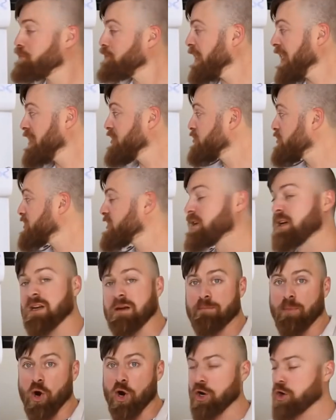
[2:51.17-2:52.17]
interested in
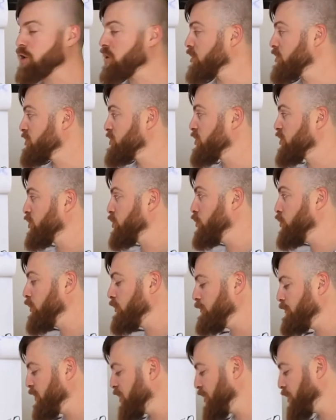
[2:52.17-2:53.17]
markers, or who,
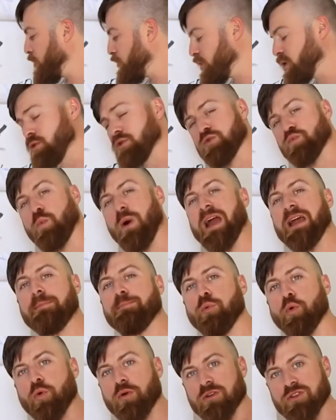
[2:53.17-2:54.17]
you know, use
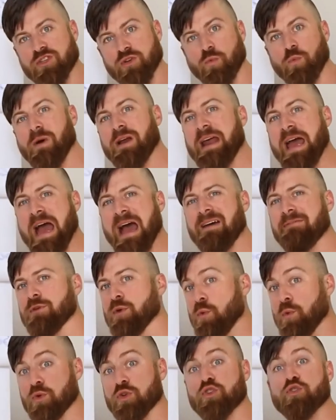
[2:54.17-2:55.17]
whiteboards or what have
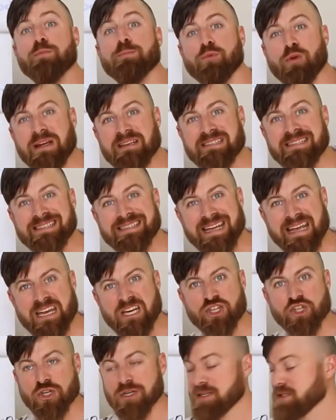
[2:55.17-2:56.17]
you, who do
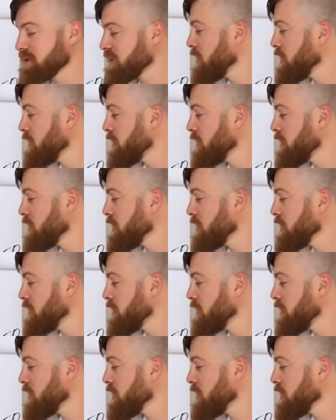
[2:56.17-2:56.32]
presentations.